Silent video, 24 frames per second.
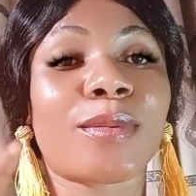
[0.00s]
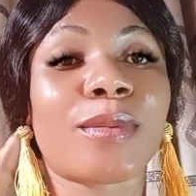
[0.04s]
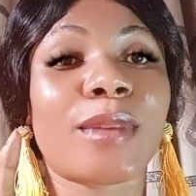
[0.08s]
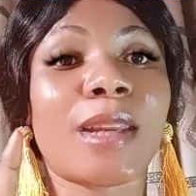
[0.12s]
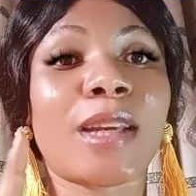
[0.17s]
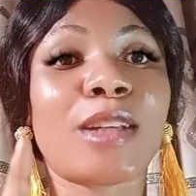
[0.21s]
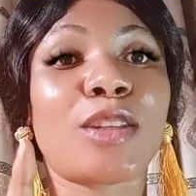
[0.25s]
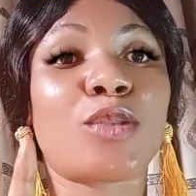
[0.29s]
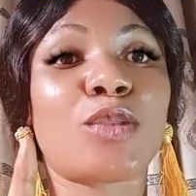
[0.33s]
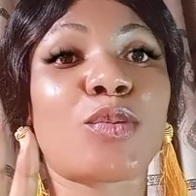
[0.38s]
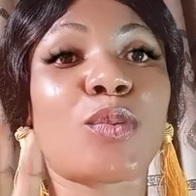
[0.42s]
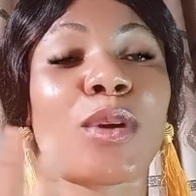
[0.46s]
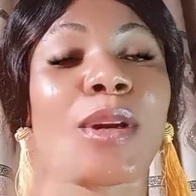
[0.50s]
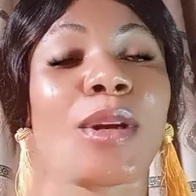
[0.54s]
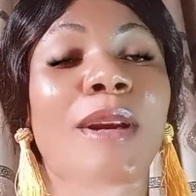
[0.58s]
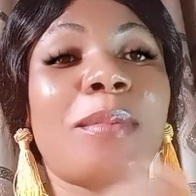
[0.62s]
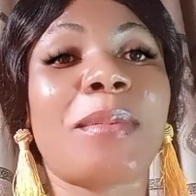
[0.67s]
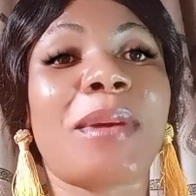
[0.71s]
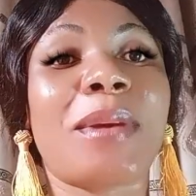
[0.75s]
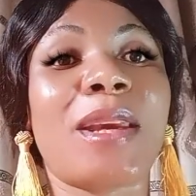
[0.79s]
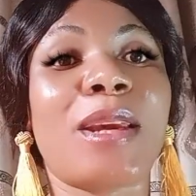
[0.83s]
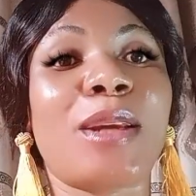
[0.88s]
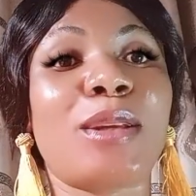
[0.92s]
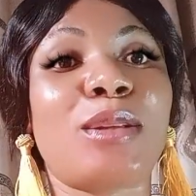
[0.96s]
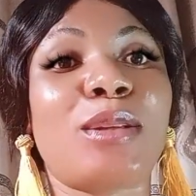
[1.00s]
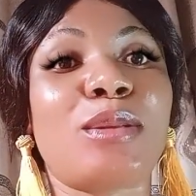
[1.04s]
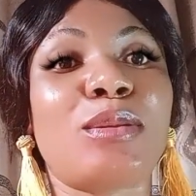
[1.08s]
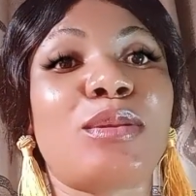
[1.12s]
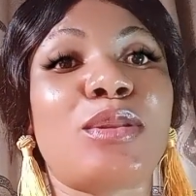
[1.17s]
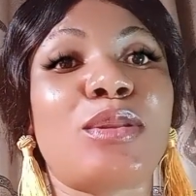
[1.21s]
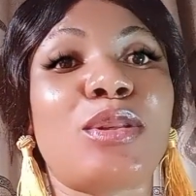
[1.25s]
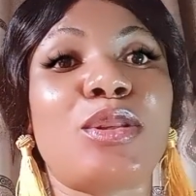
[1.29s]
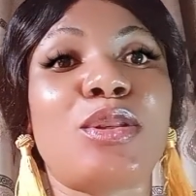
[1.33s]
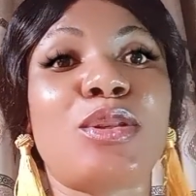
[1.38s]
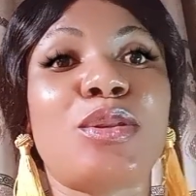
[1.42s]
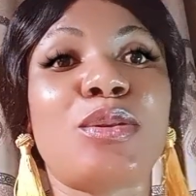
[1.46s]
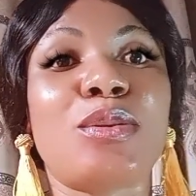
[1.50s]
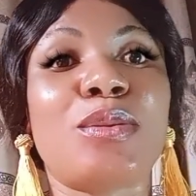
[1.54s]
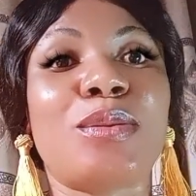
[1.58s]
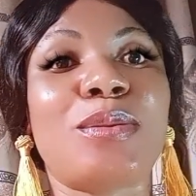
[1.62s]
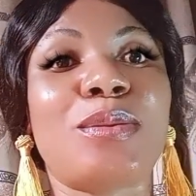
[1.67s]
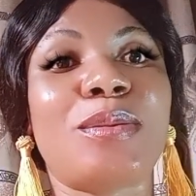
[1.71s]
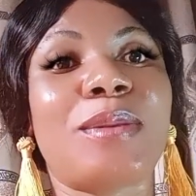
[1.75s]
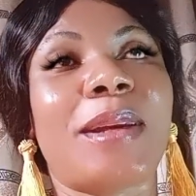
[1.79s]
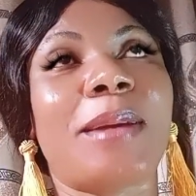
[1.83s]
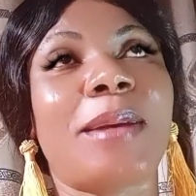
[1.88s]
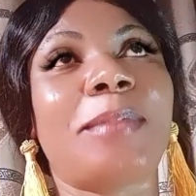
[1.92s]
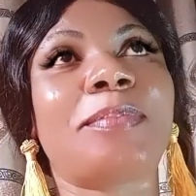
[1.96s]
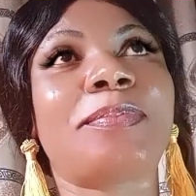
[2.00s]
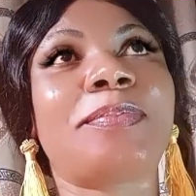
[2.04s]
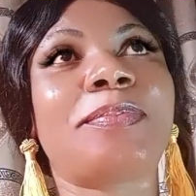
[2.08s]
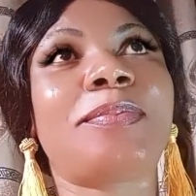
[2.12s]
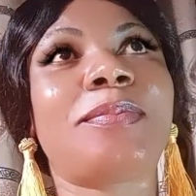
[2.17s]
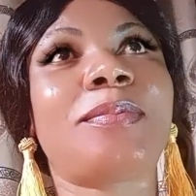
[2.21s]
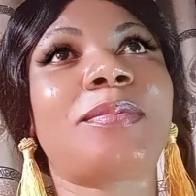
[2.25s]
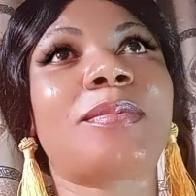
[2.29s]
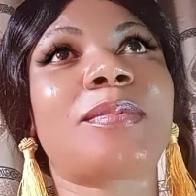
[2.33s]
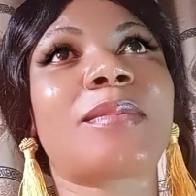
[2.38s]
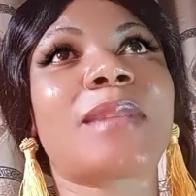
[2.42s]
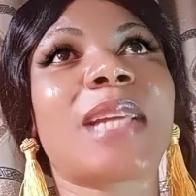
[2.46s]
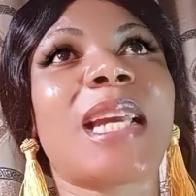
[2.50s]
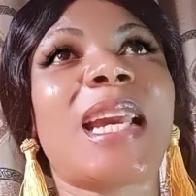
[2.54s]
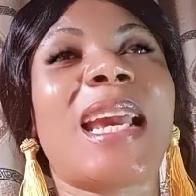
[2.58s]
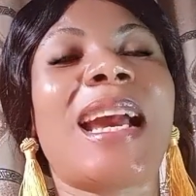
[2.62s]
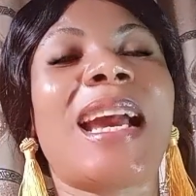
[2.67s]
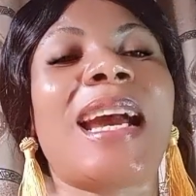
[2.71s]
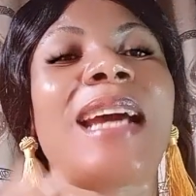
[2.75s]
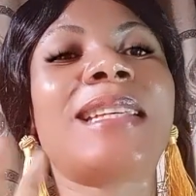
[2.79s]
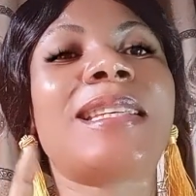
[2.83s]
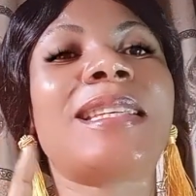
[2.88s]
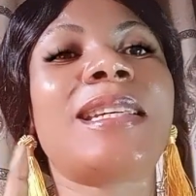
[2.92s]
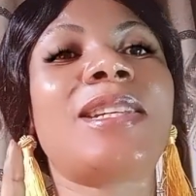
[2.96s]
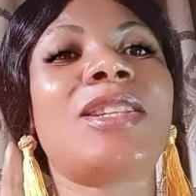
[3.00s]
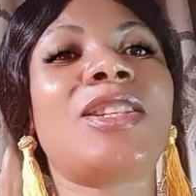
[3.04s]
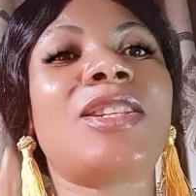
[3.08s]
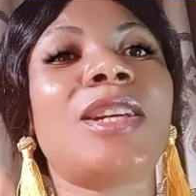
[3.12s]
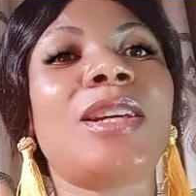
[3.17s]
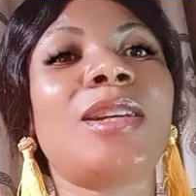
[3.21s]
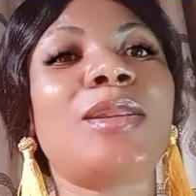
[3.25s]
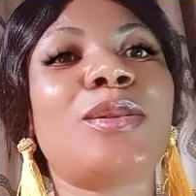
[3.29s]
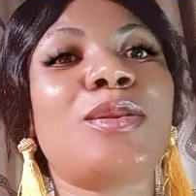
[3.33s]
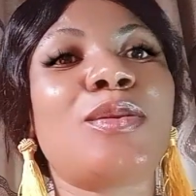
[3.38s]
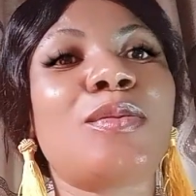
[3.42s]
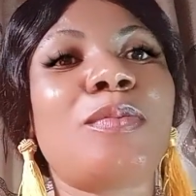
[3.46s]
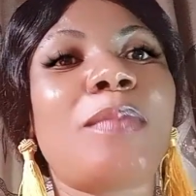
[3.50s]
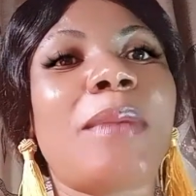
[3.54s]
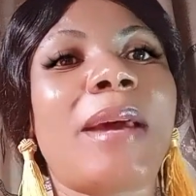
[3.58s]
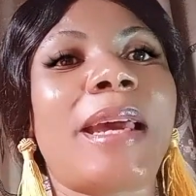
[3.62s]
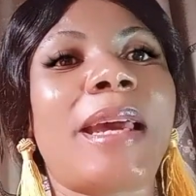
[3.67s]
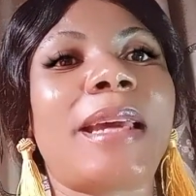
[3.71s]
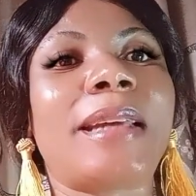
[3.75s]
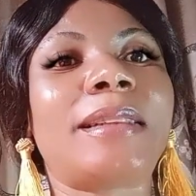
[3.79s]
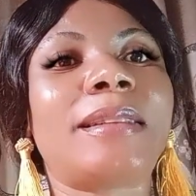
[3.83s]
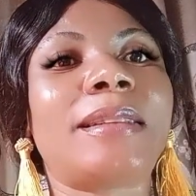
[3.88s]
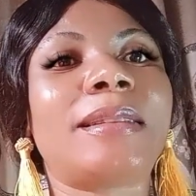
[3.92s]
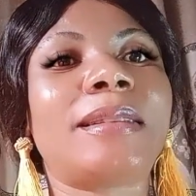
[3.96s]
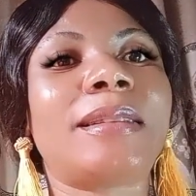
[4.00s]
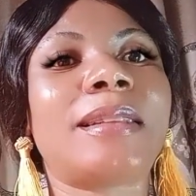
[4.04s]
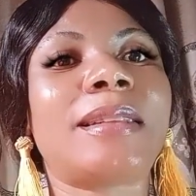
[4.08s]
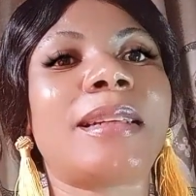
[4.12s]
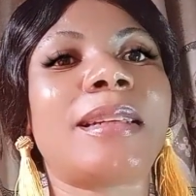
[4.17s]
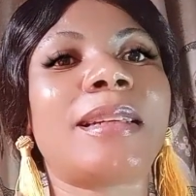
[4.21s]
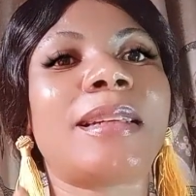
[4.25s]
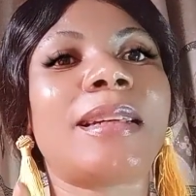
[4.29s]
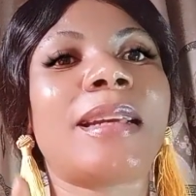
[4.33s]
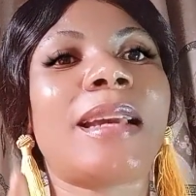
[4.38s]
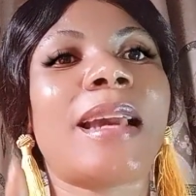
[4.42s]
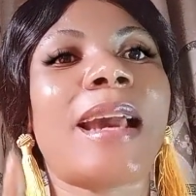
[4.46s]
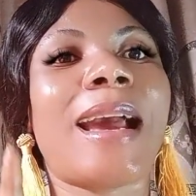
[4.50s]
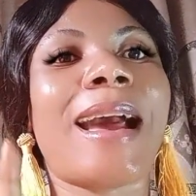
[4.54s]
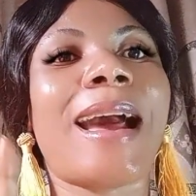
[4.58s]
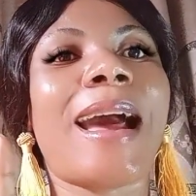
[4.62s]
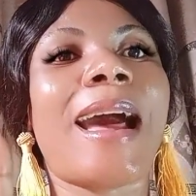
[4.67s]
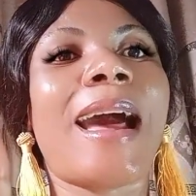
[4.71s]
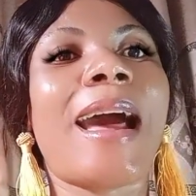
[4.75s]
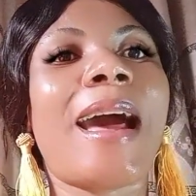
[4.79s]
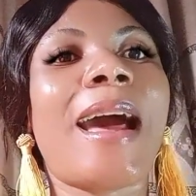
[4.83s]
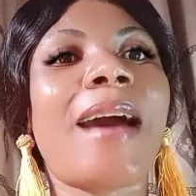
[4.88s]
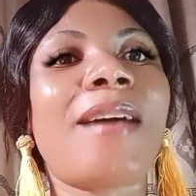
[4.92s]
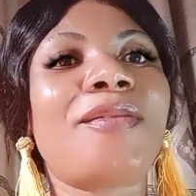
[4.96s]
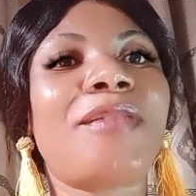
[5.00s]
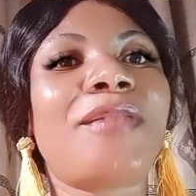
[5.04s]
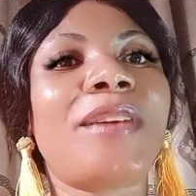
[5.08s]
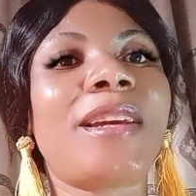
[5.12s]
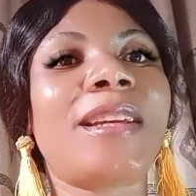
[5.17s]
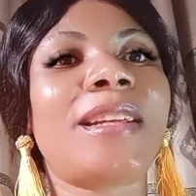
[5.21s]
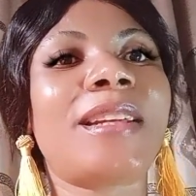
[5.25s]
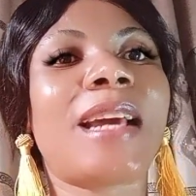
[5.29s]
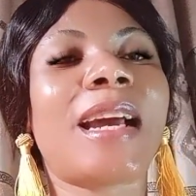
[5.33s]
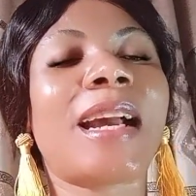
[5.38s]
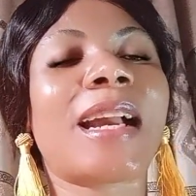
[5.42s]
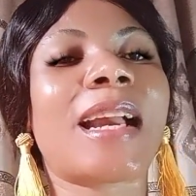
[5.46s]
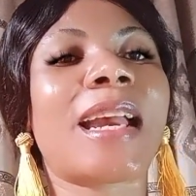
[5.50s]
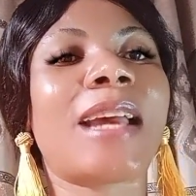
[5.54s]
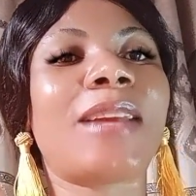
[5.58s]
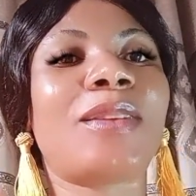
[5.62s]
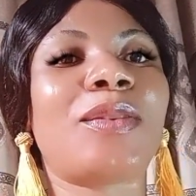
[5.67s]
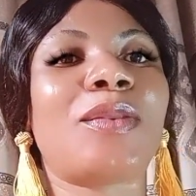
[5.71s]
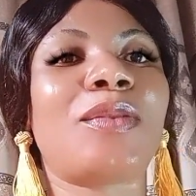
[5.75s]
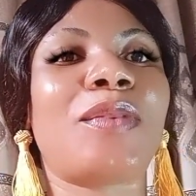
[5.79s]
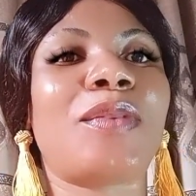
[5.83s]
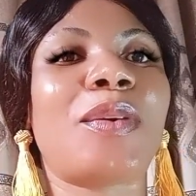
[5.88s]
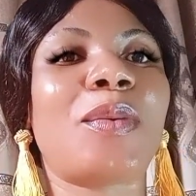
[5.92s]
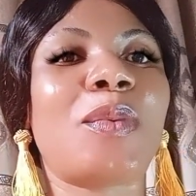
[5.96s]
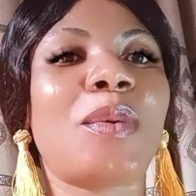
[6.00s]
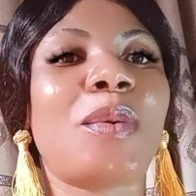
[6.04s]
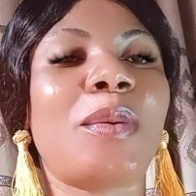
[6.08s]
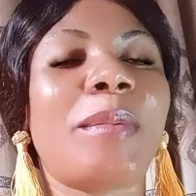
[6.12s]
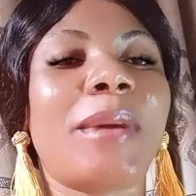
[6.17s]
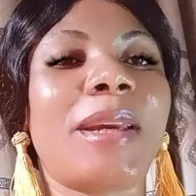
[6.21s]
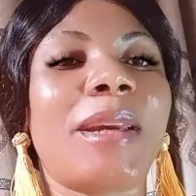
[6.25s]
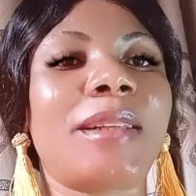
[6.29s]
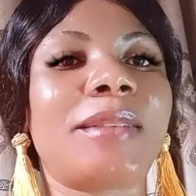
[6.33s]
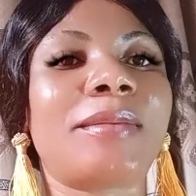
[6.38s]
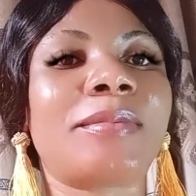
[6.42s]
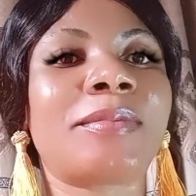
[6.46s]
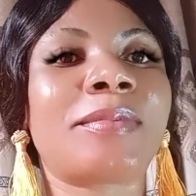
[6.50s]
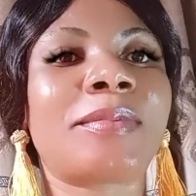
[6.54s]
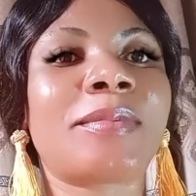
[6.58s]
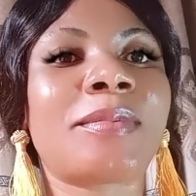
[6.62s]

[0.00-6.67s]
That is what I'm here to teach you today. As a gentleman having that kind of a woman,